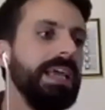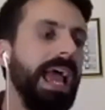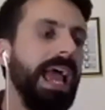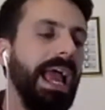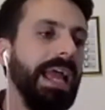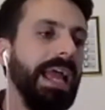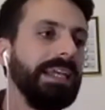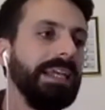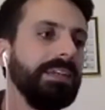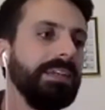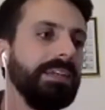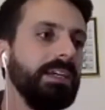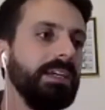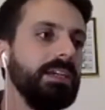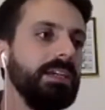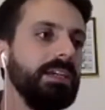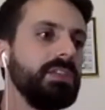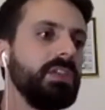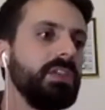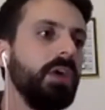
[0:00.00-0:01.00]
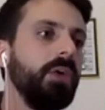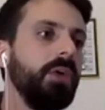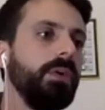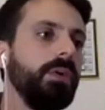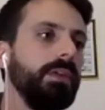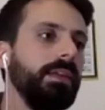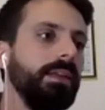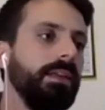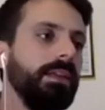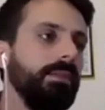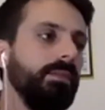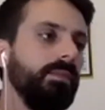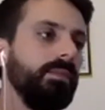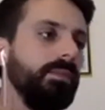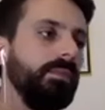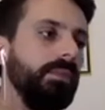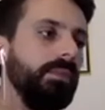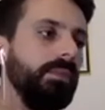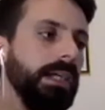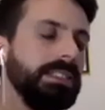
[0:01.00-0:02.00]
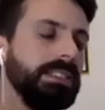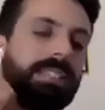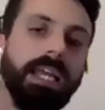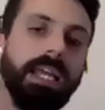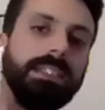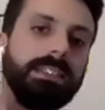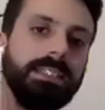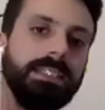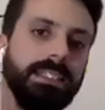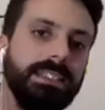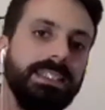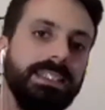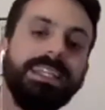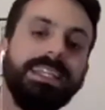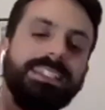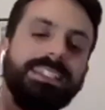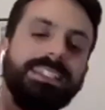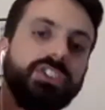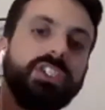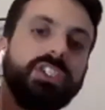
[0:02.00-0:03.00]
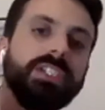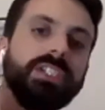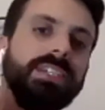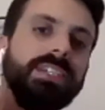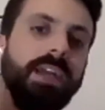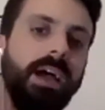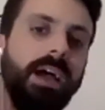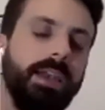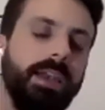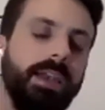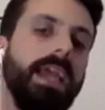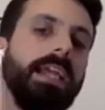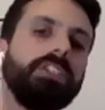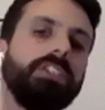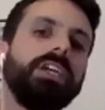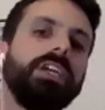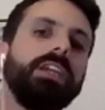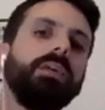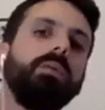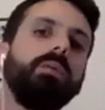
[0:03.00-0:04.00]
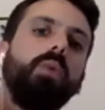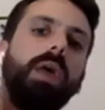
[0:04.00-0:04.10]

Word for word: And so, my sense is that it's just in our nature that